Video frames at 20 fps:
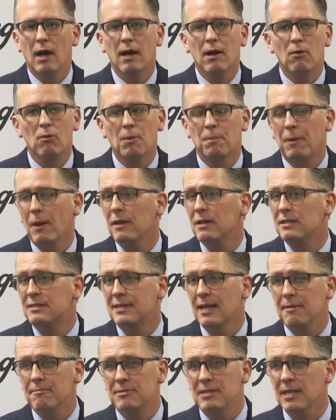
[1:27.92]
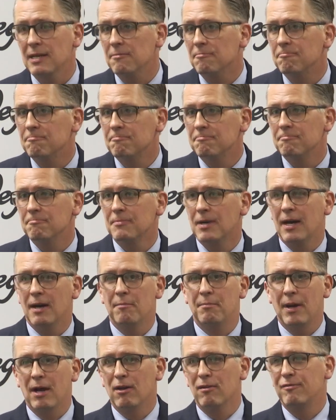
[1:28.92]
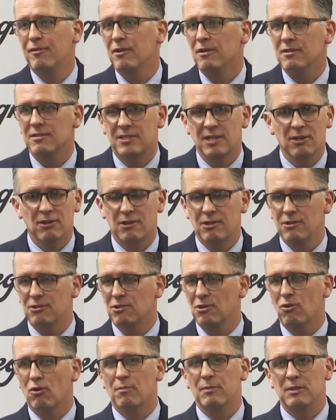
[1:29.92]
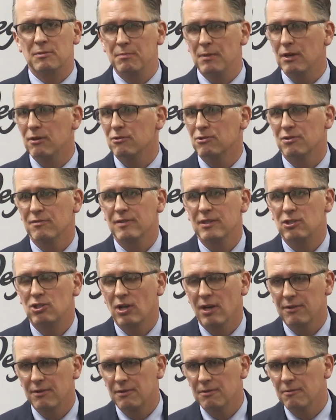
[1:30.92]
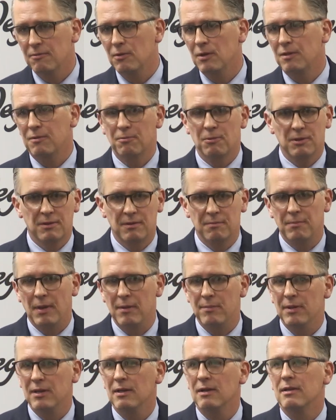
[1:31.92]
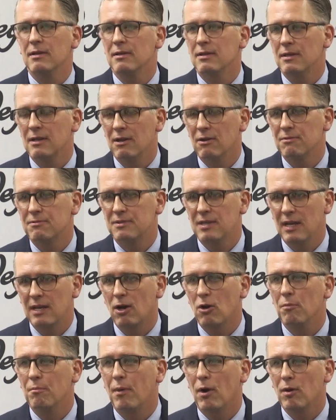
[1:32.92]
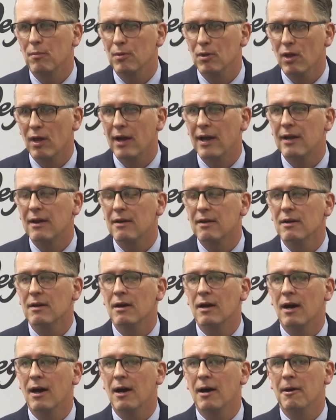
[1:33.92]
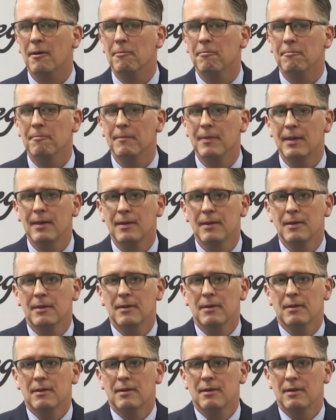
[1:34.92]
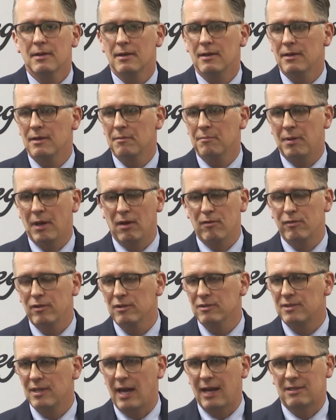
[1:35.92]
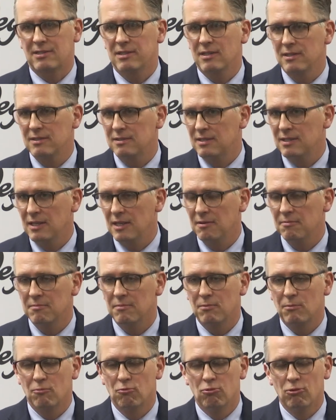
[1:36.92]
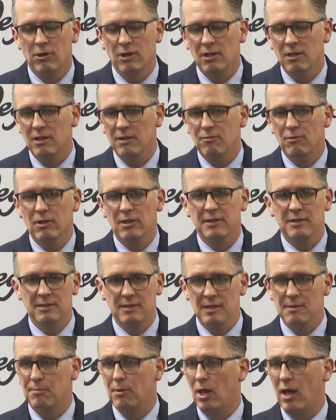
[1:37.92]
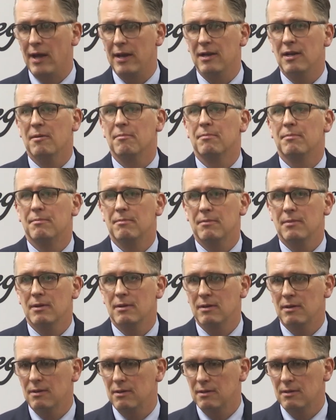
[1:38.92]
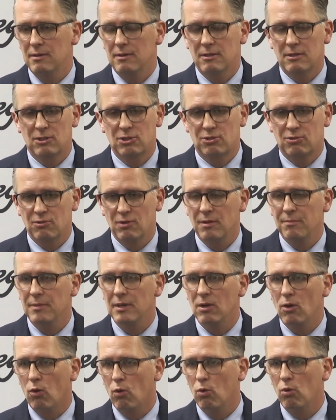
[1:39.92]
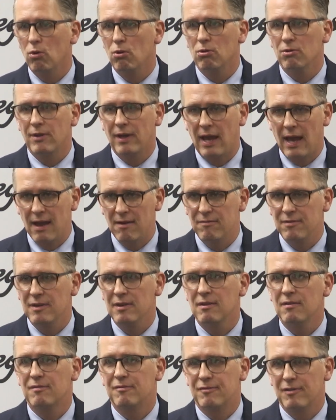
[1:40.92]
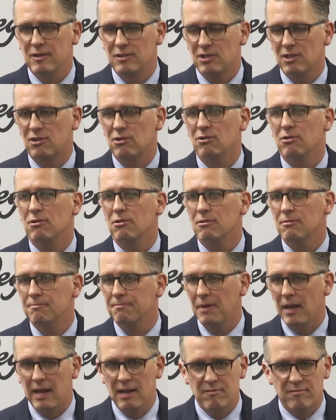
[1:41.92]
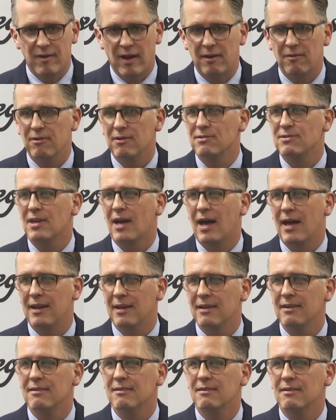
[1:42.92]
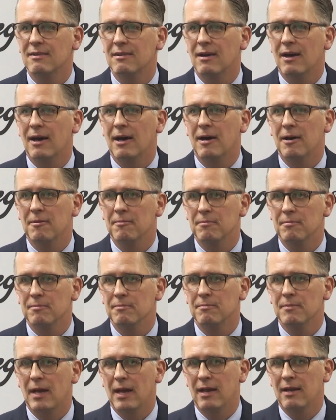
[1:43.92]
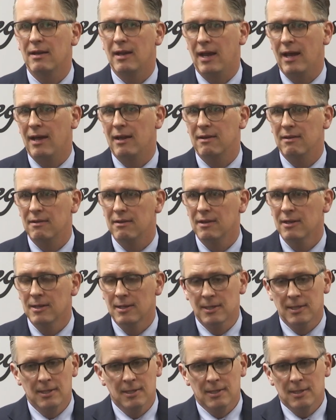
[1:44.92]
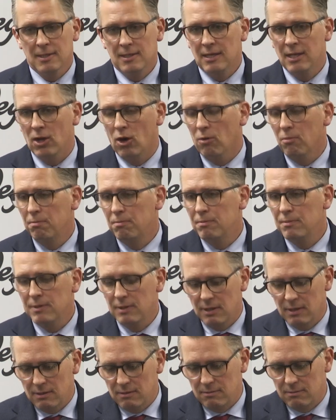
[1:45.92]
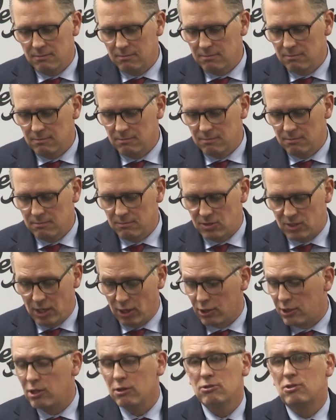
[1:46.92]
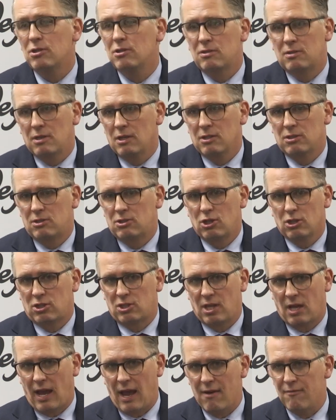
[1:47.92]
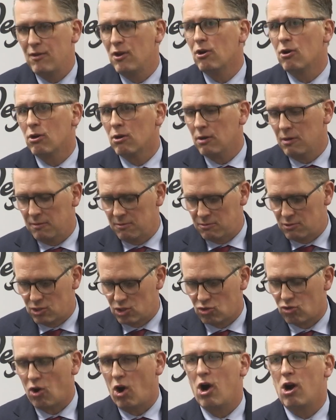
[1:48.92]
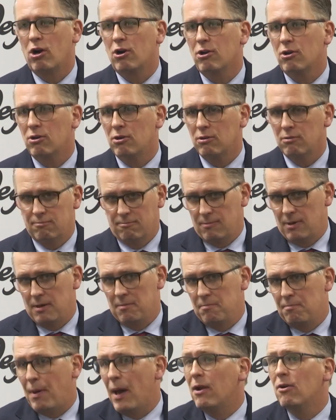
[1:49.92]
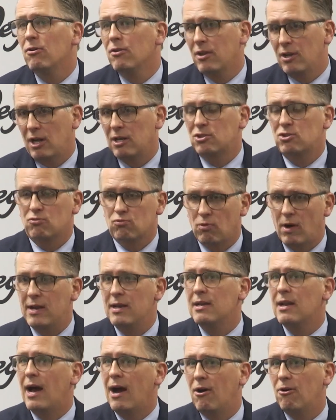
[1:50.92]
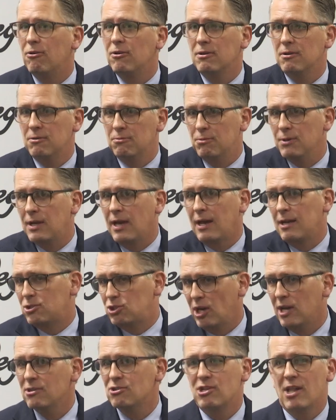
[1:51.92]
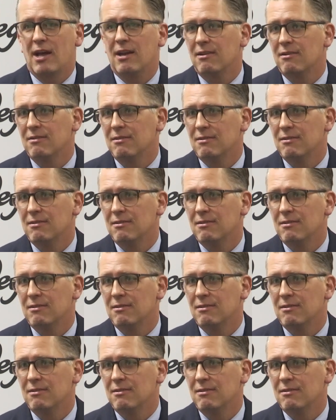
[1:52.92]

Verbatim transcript: ago? Uh, we're playing the same team. Uh, Belleville and Syracuse are almost mirrors of each other, with, with maybe, you know, take out Barbelet. Um, Belleville's excellent team, really, really deep lineup, uh, extremely old, heavy, physical, eight veterans on it. Um, and, and, you know, uh, Syracuse is, is just heavier and stronger and better than us right now. And we got to change that.